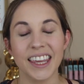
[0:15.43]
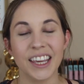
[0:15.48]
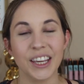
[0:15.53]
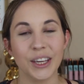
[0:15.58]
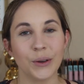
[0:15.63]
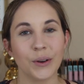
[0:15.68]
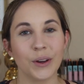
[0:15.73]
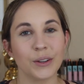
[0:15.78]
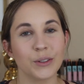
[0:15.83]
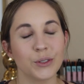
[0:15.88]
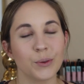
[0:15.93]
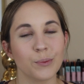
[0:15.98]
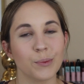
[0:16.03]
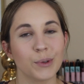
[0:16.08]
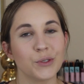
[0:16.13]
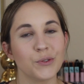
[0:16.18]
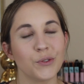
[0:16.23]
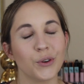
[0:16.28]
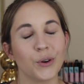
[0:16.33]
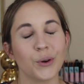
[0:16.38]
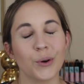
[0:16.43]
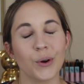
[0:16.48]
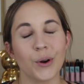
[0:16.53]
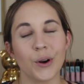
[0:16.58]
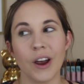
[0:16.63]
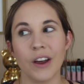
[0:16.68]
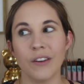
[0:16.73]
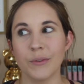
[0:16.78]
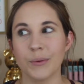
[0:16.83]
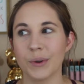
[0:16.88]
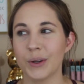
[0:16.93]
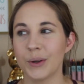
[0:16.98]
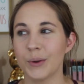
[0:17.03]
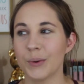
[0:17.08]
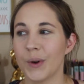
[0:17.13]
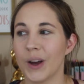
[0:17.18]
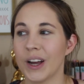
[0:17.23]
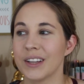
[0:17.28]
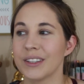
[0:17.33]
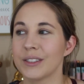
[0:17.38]
Thank you guys so much for everyone
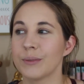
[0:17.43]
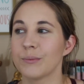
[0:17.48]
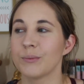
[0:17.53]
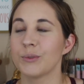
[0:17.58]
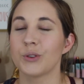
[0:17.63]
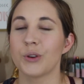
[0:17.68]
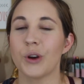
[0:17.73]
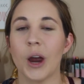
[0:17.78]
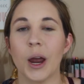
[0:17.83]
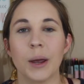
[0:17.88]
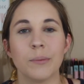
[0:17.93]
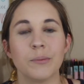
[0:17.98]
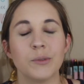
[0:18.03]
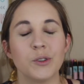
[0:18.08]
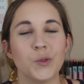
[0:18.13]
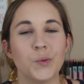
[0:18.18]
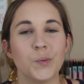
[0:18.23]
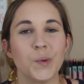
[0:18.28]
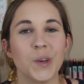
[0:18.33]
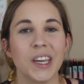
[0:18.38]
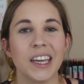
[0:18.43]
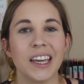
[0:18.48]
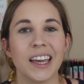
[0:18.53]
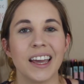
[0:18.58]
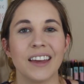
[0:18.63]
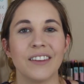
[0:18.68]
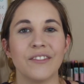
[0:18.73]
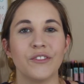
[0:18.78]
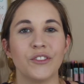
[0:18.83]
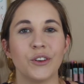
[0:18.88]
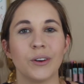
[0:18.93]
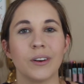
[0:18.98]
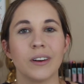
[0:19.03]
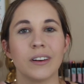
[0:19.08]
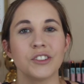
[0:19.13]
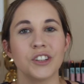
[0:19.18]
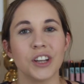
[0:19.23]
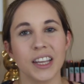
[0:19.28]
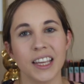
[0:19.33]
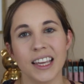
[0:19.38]
who has subscribed to me and
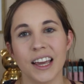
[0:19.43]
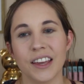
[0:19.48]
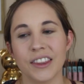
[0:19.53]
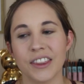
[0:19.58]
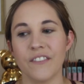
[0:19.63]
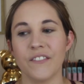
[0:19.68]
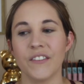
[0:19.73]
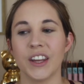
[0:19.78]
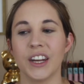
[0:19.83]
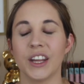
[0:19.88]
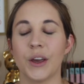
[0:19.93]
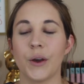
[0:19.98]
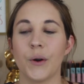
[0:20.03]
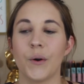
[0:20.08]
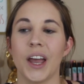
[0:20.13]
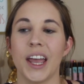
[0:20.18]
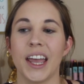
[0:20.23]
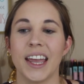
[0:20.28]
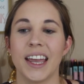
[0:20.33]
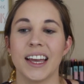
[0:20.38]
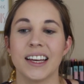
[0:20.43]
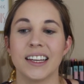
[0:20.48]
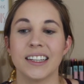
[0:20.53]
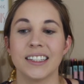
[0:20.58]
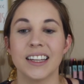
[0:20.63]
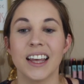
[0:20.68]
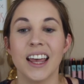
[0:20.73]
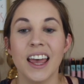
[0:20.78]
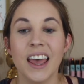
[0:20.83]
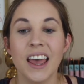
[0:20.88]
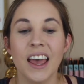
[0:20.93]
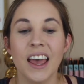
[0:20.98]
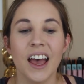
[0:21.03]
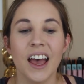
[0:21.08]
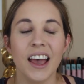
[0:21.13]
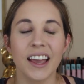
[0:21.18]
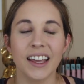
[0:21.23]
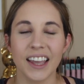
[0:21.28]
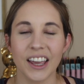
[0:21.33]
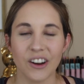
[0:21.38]
for checking out that video, and
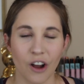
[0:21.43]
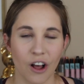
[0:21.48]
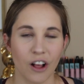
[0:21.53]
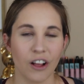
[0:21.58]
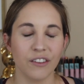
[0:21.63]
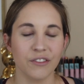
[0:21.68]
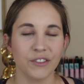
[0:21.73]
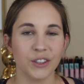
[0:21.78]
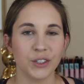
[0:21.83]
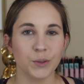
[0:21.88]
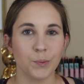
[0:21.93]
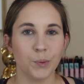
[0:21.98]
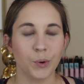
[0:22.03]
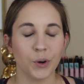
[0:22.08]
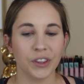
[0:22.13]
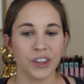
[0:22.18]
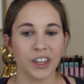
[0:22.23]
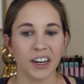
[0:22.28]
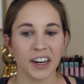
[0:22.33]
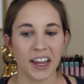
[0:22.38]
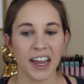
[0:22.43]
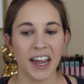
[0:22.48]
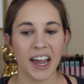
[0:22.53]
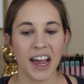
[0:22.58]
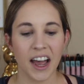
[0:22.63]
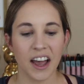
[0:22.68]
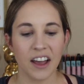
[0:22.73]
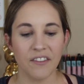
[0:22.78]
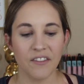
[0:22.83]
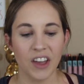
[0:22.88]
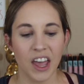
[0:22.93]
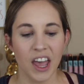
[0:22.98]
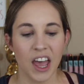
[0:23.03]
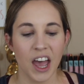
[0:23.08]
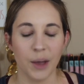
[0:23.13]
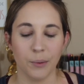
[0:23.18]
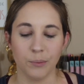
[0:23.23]
again, all of the support that I have.